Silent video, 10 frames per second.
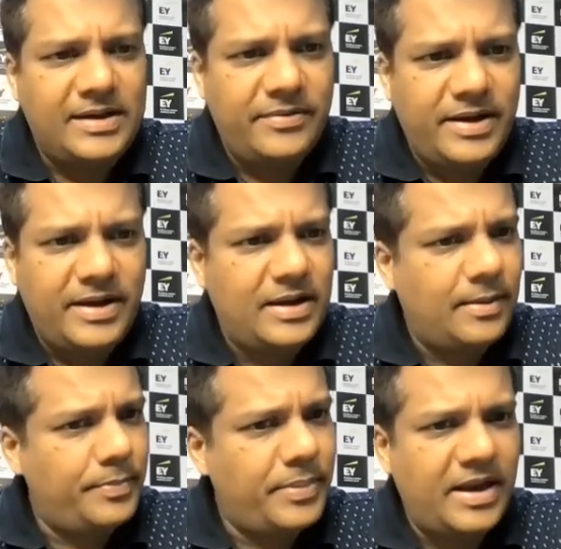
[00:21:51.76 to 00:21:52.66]

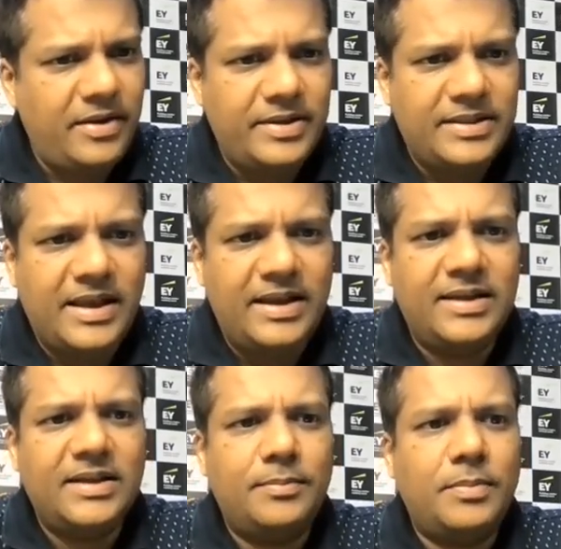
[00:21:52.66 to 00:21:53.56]
activity comparing with
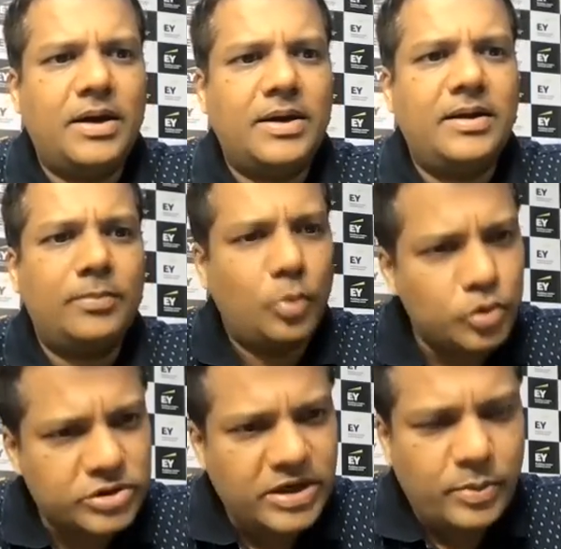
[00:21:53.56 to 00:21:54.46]
any other market.
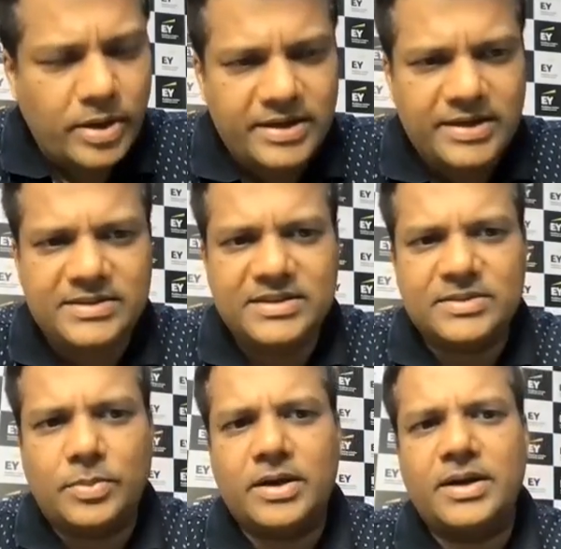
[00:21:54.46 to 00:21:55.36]
Most
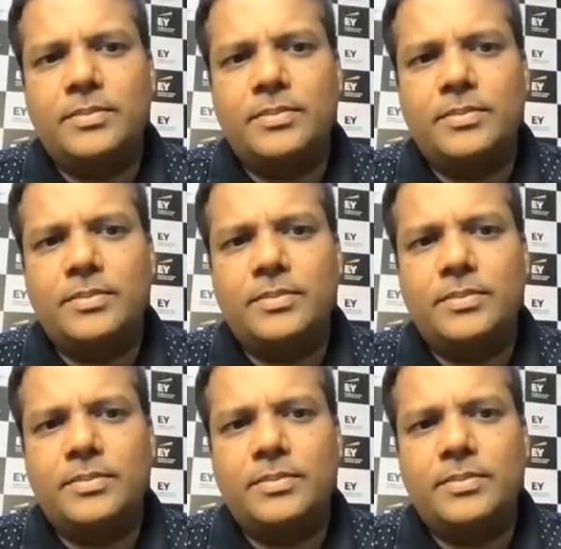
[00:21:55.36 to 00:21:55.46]
advantageous